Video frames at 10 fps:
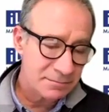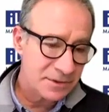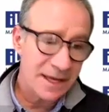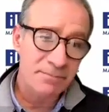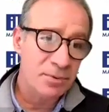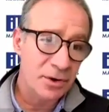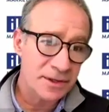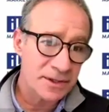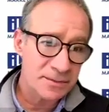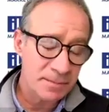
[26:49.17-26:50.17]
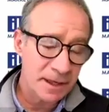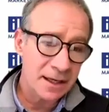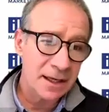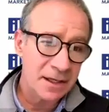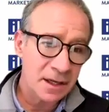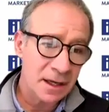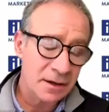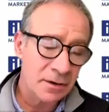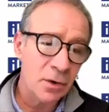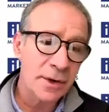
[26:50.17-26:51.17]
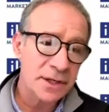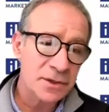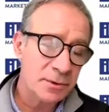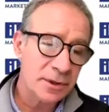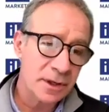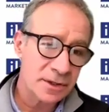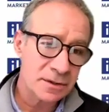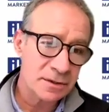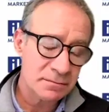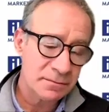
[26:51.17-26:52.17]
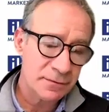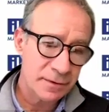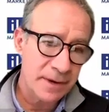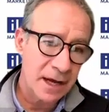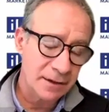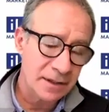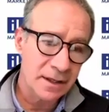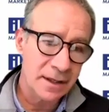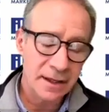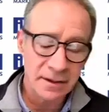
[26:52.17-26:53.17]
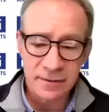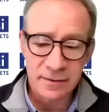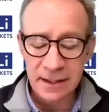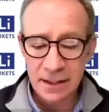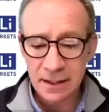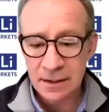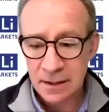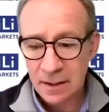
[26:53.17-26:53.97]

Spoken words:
10 projects being going into production from now until the end of the decade.